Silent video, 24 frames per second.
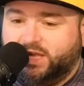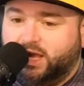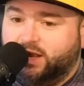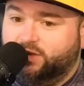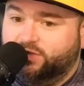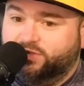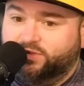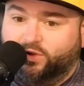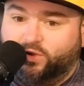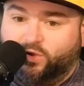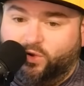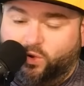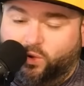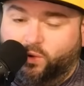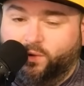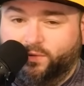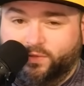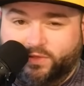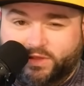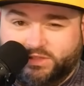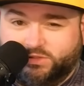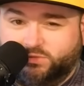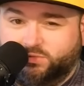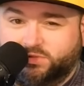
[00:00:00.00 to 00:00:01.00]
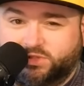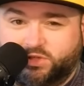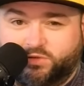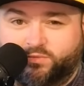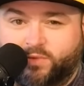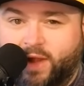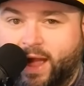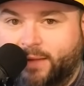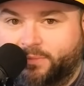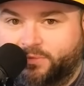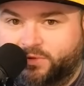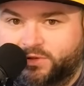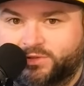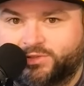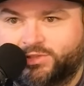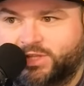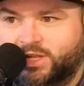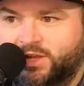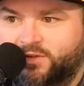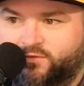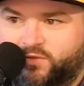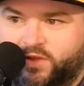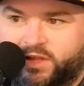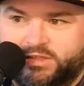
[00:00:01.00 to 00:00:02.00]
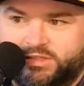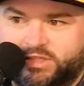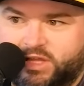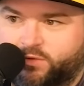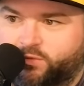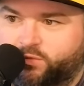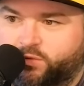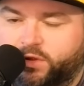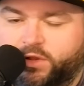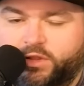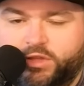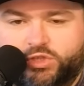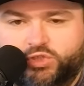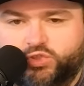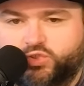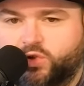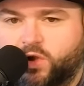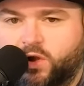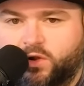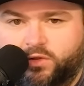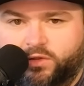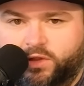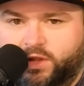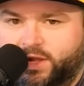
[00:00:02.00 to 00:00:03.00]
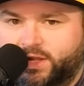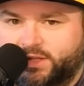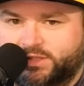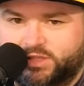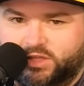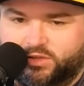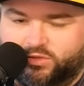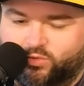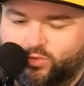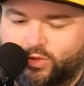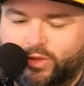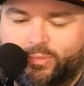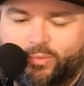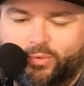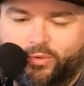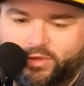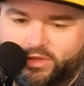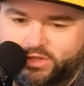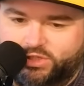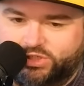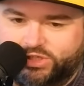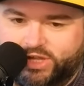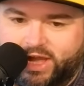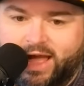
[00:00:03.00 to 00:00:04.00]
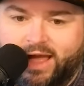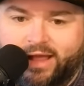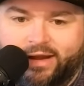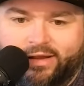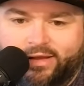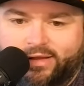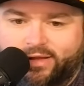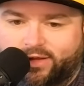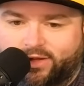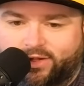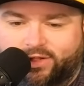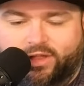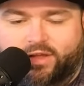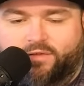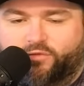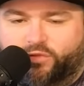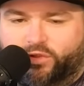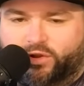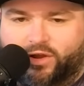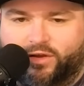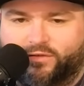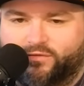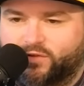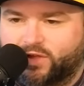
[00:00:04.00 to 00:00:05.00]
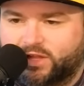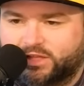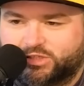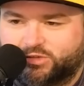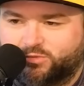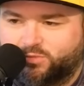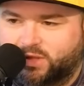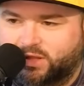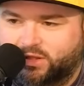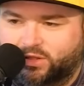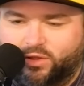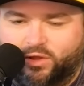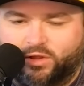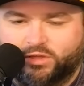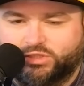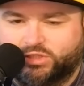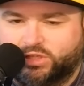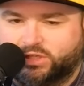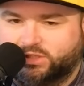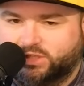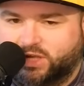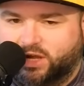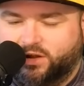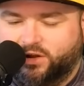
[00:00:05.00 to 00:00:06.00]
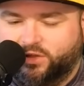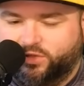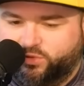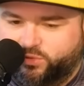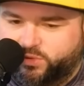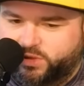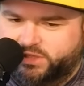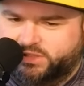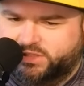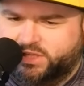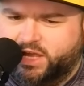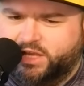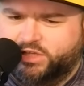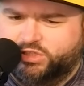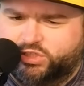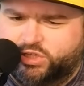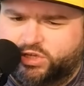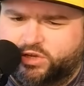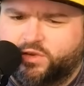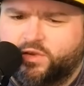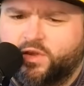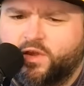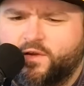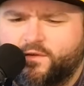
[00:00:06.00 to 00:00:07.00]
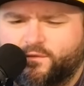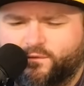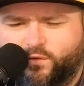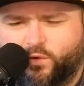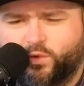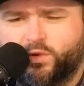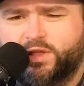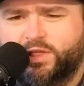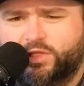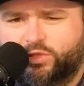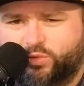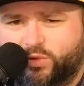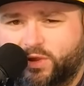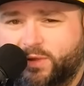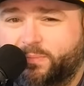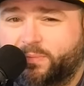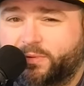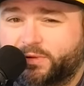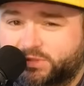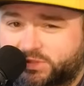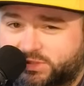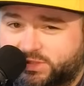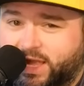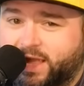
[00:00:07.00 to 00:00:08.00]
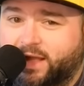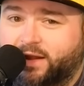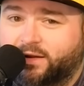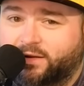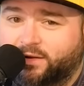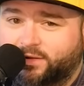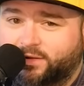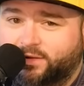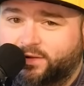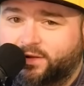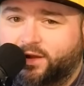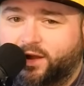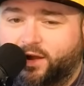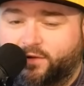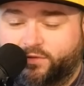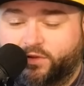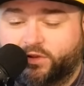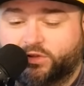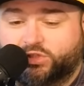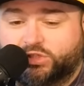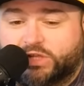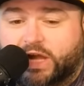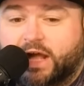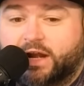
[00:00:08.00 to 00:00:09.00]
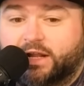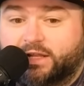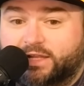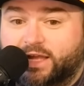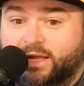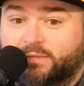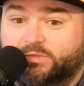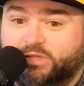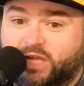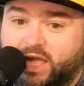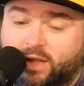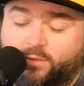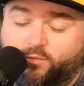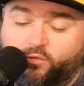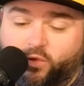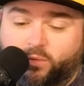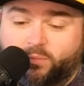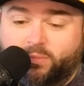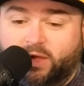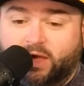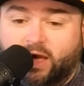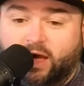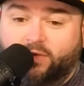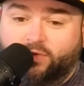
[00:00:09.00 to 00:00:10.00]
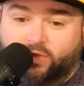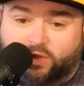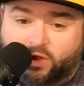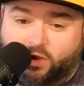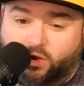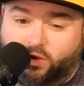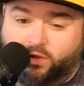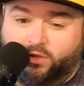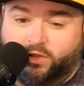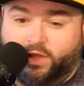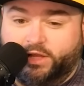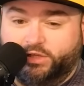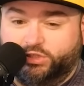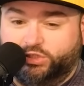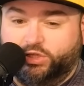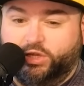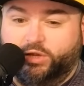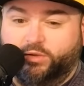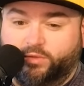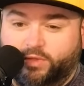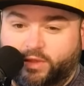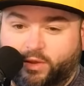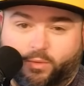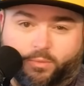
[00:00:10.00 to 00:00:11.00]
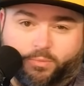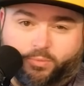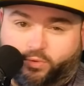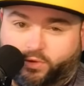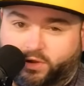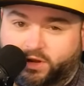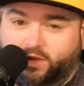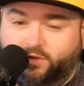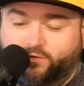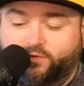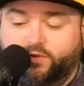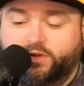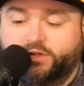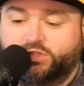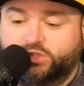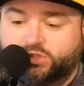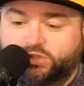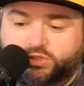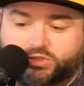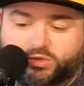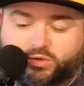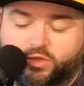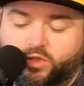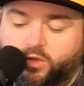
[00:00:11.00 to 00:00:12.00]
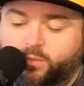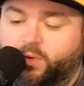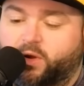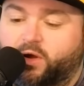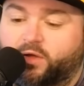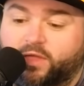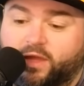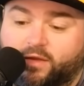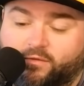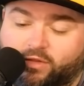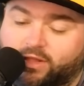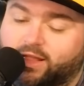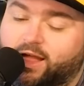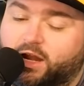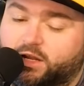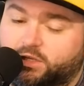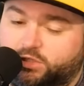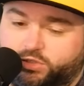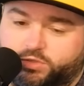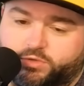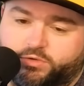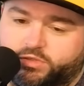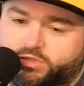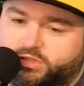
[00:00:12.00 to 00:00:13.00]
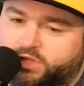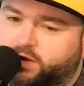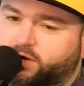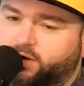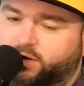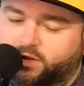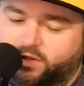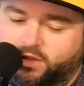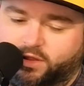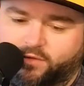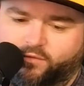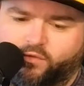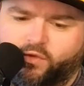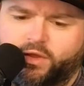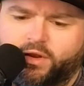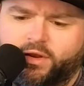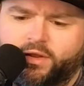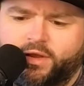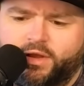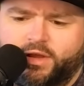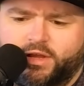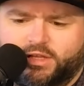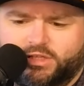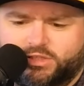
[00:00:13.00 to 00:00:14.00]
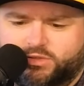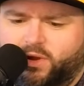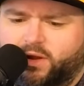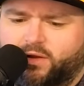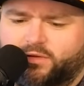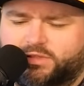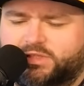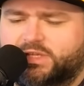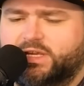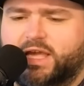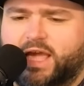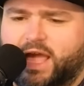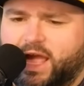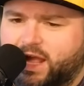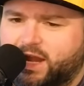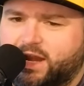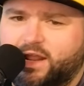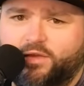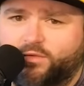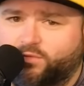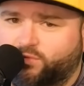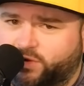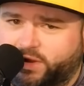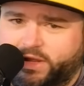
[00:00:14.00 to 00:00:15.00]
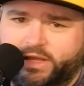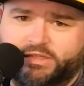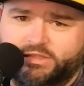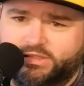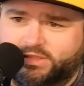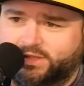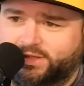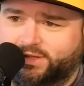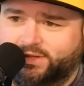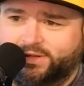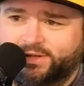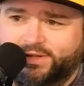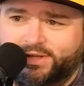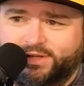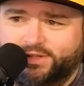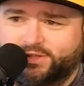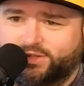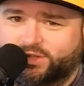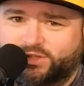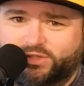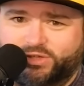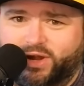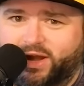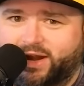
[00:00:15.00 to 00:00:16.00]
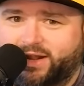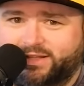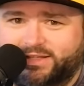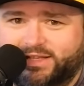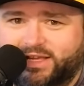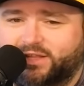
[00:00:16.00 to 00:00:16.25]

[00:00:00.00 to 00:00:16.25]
of the court, this was a Raptors defense that really struggled against the three-point shot. Cleveland offensively launched a ton of threes last year. 43% of their shot attempts came from beyond the arc last year, and they were pretty efficient shooting the ball. They have a lot of shooters there in Cleveland. So I don't see any reason to try to take